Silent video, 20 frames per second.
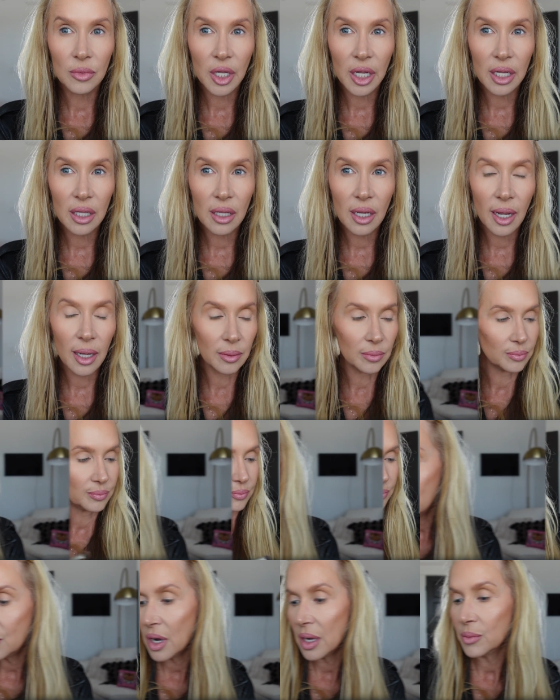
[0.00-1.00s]
like that.
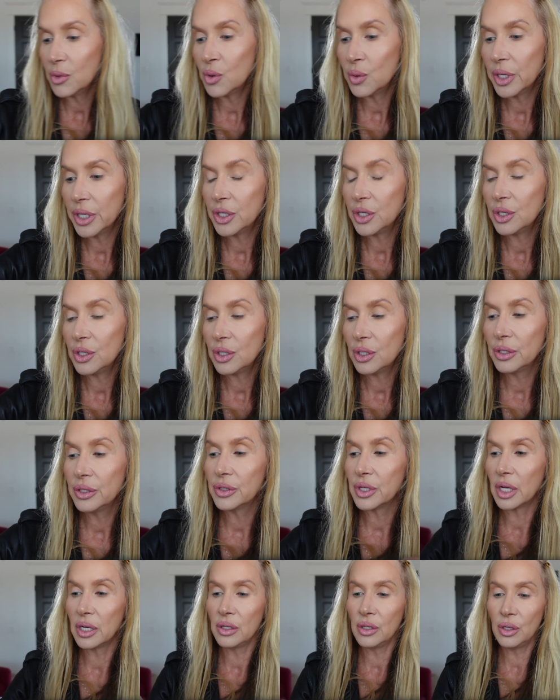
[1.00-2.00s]
Now I'm going to use
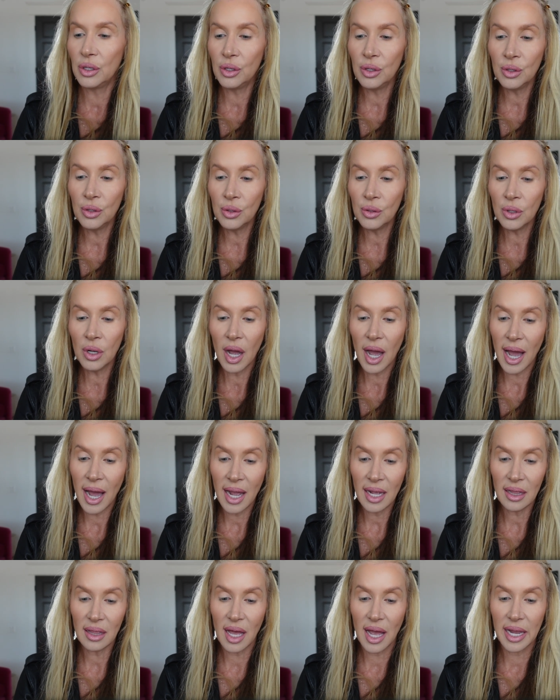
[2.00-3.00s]
a new
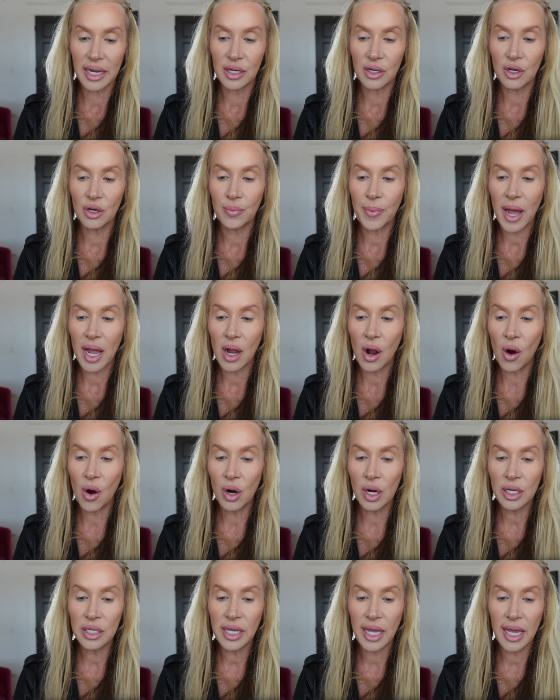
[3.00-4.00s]
eyeliner by
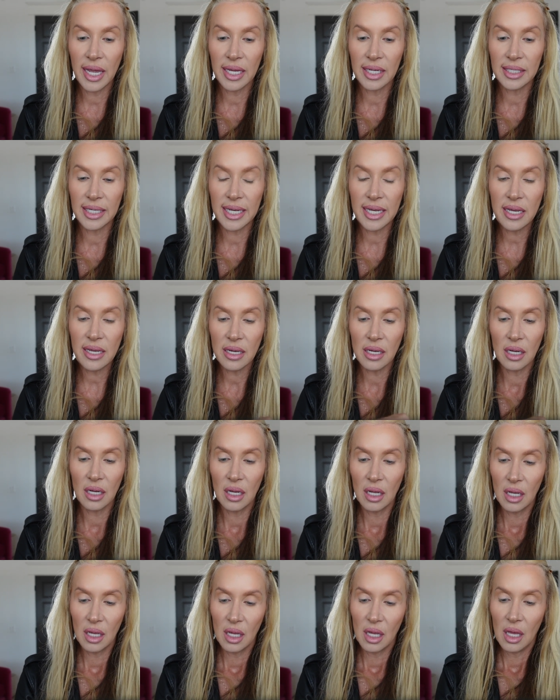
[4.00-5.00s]
Hard Candy
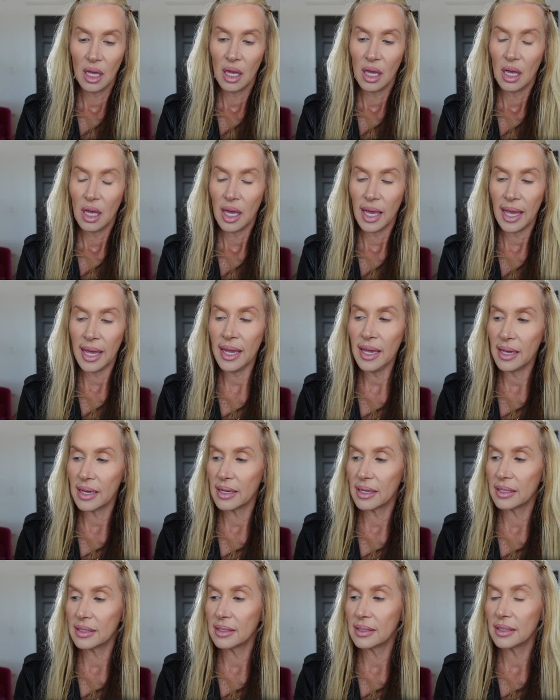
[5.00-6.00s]

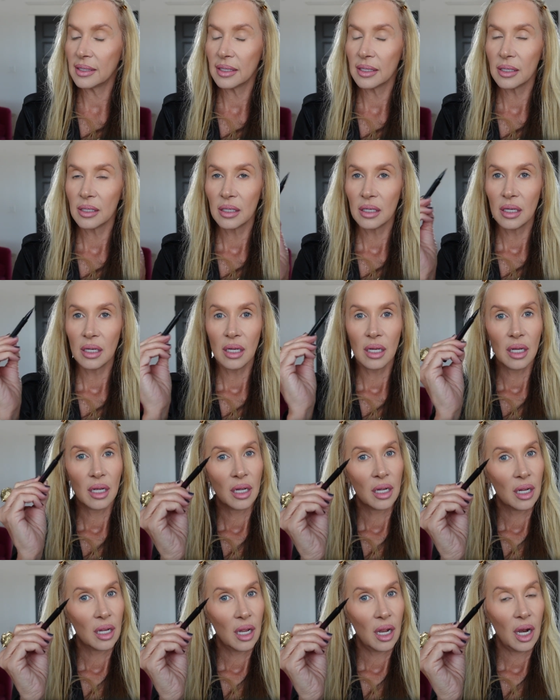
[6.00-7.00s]
and
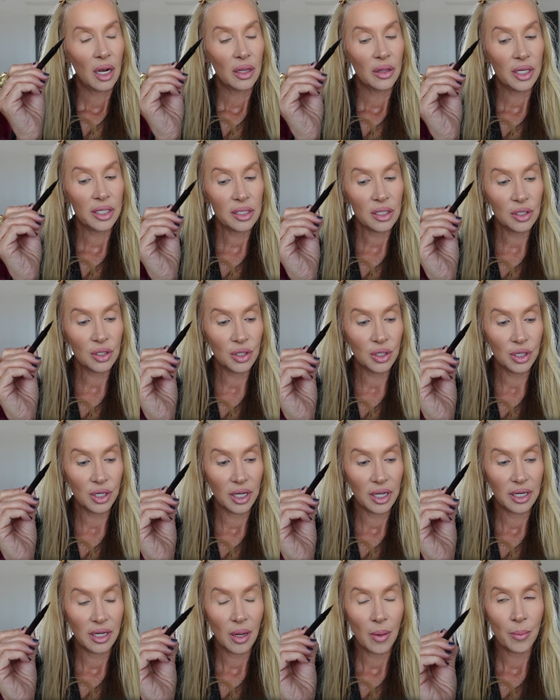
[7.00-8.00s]
this is
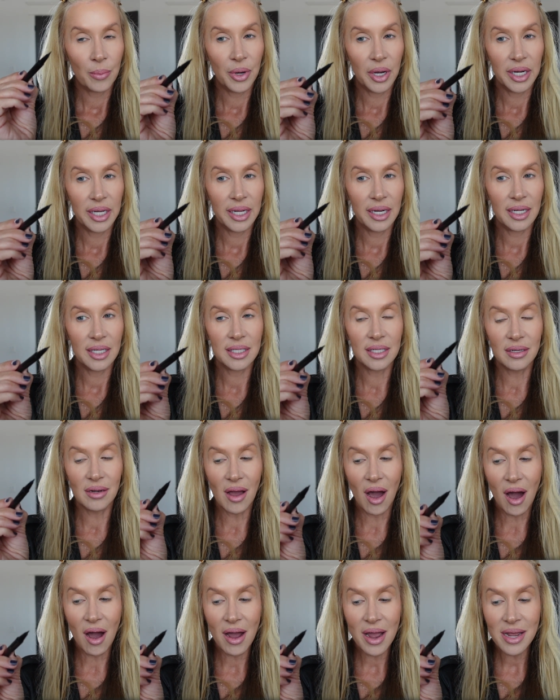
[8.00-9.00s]
good, but it is
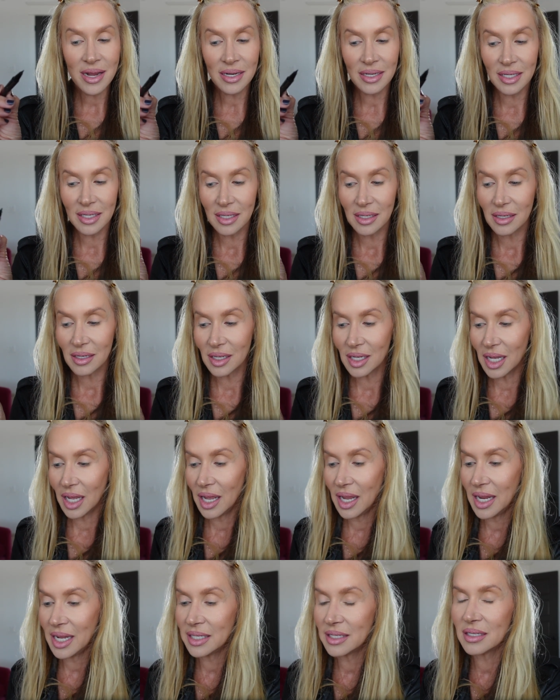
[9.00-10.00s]
not,
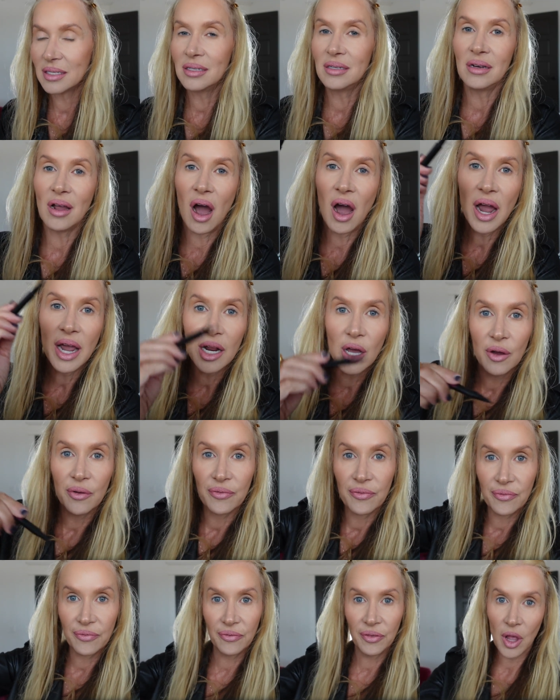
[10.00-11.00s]
it's not a
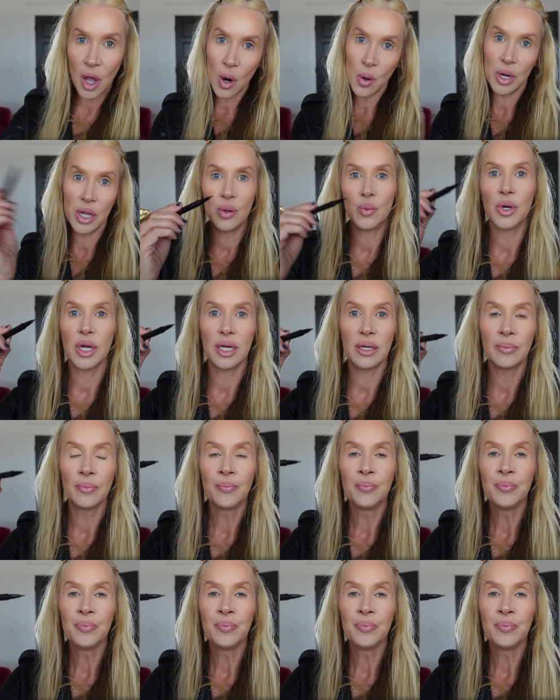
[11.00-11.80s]
flowy one.